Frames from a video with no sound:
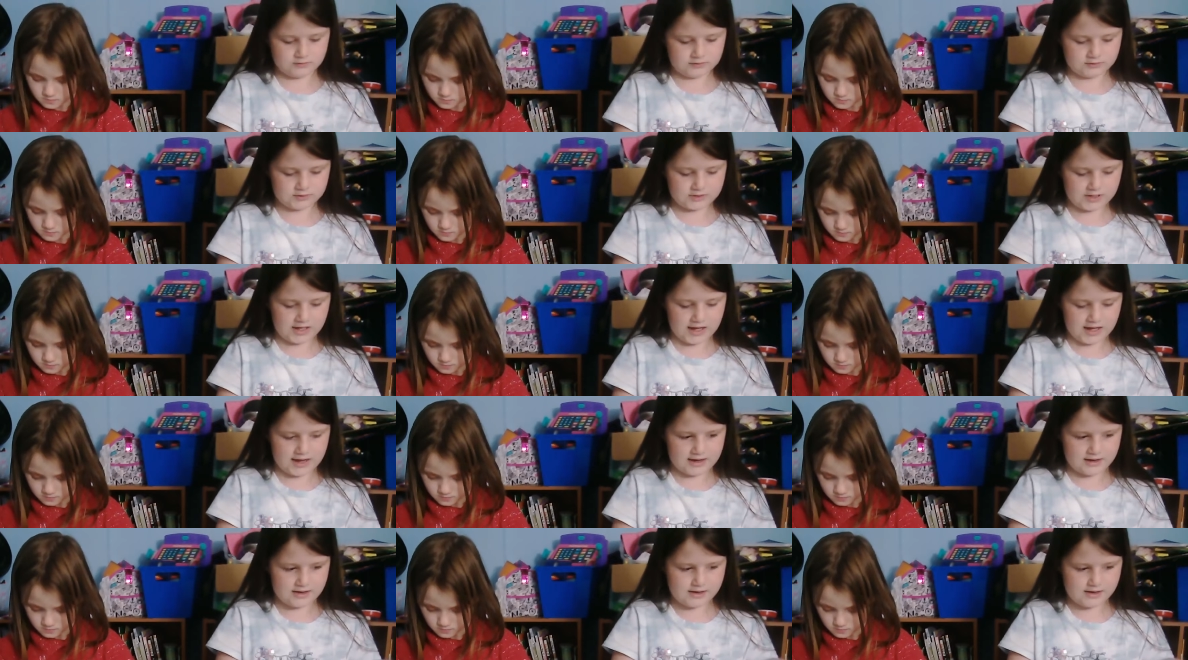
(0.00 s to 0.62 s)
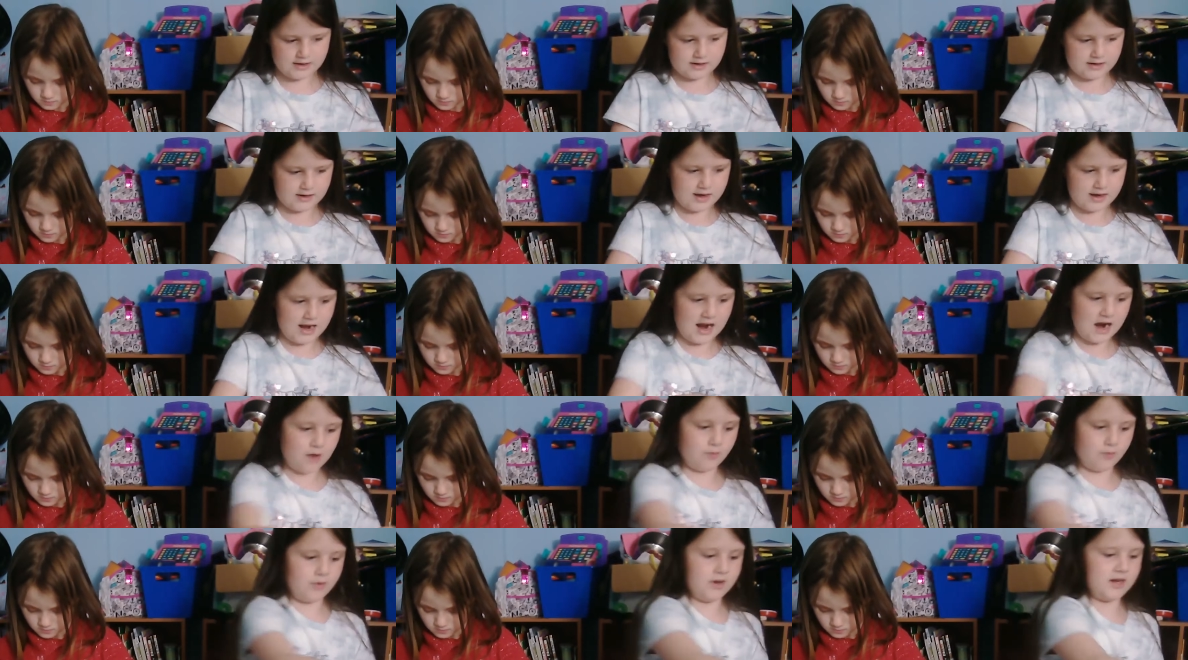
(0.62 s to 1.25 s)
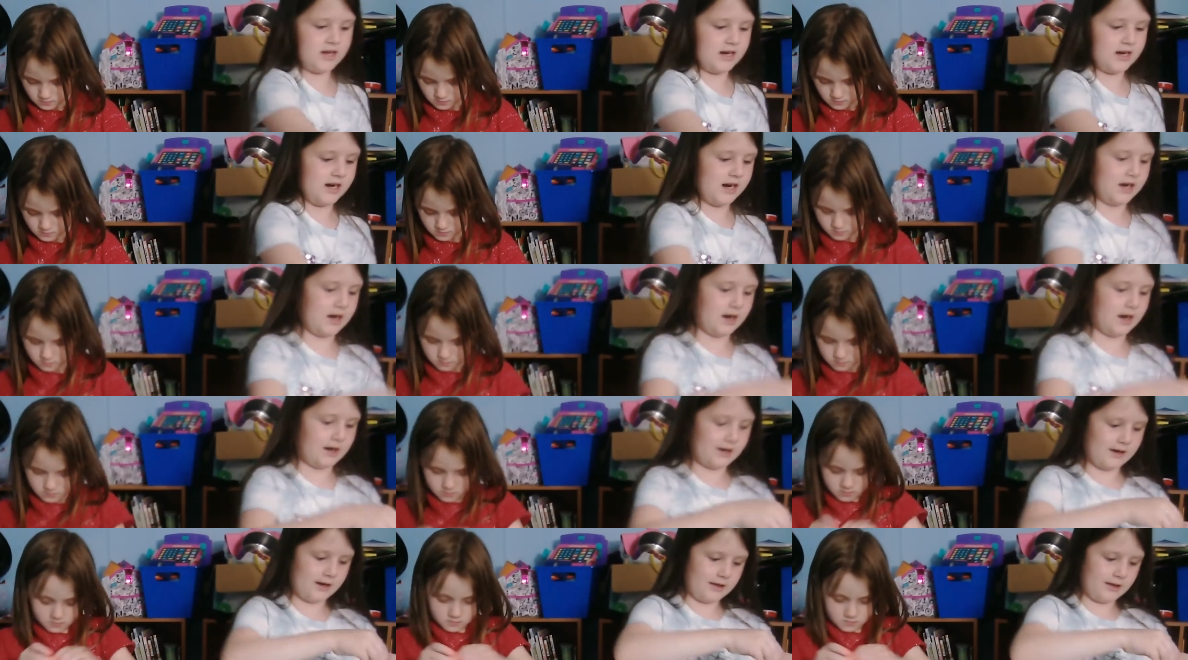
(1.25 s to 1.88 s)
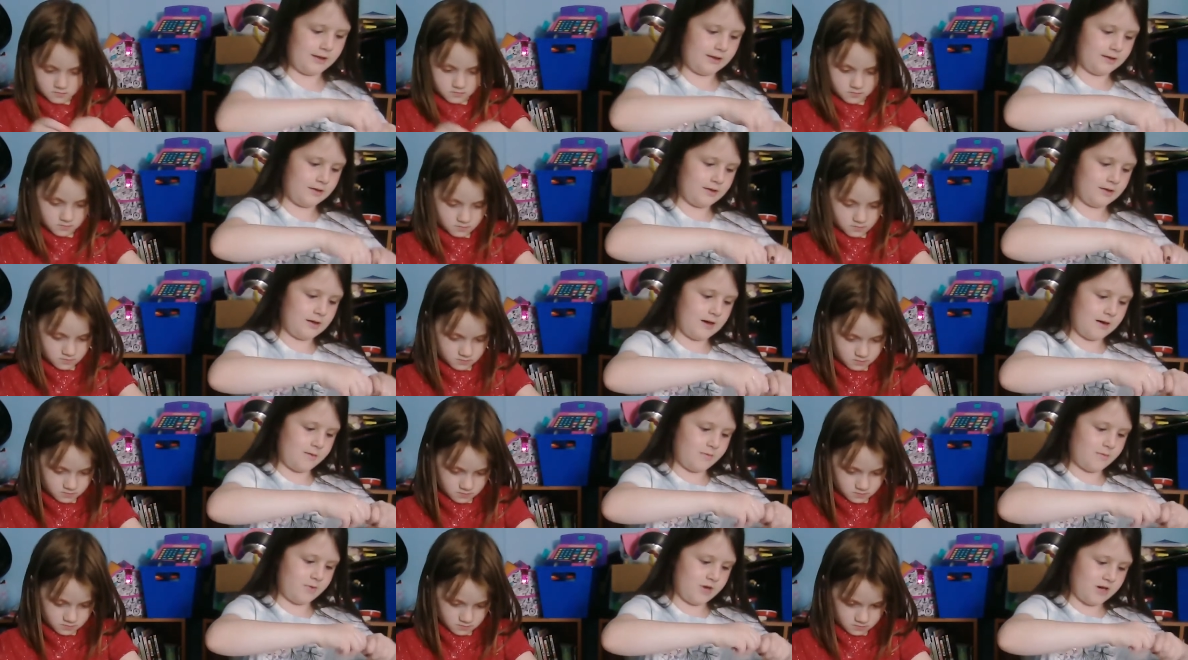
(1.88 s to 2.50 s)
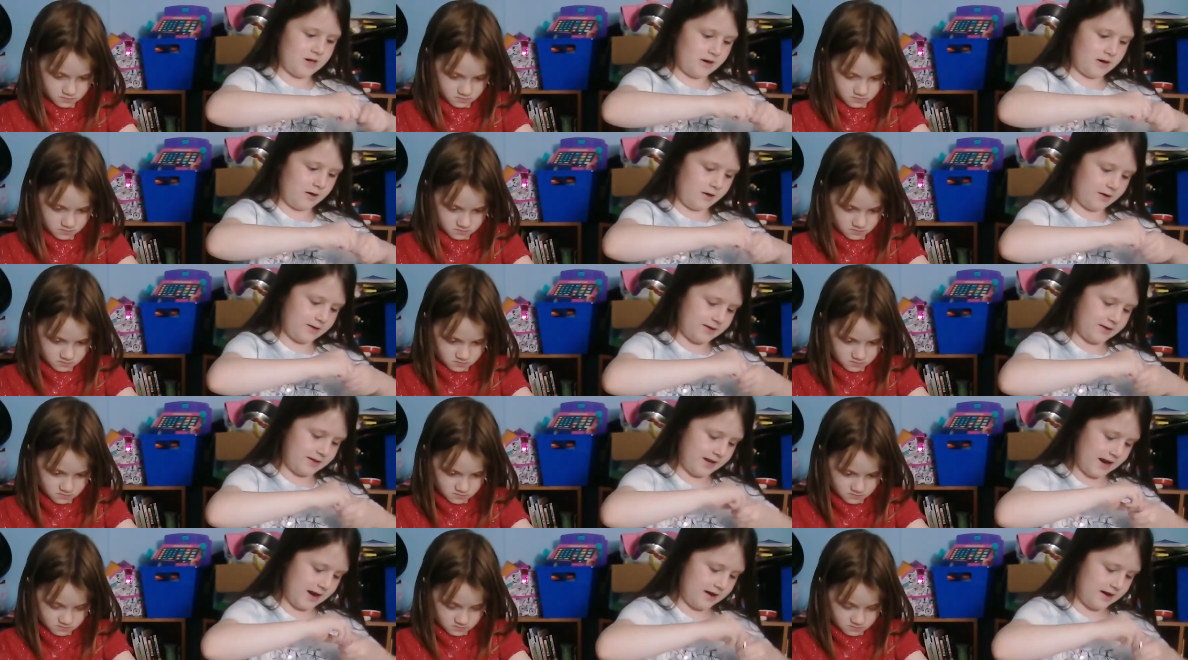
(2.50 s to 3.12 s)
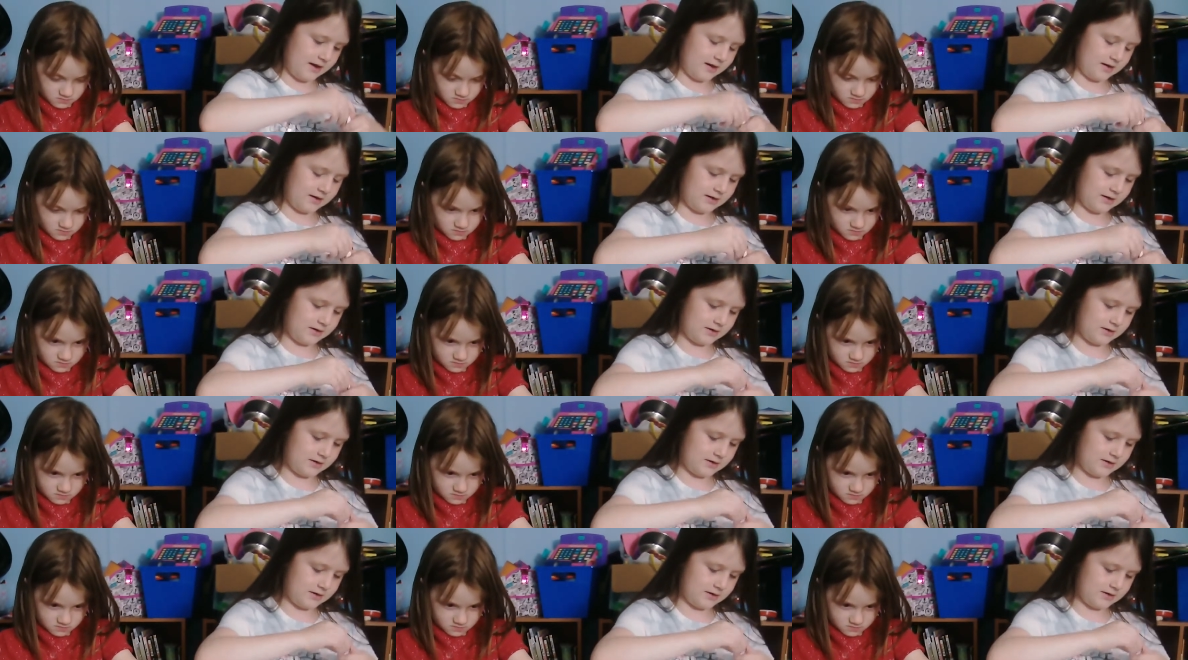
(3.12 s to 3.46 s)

Speaker 1: Okay, now we can add our color, I mean our scent.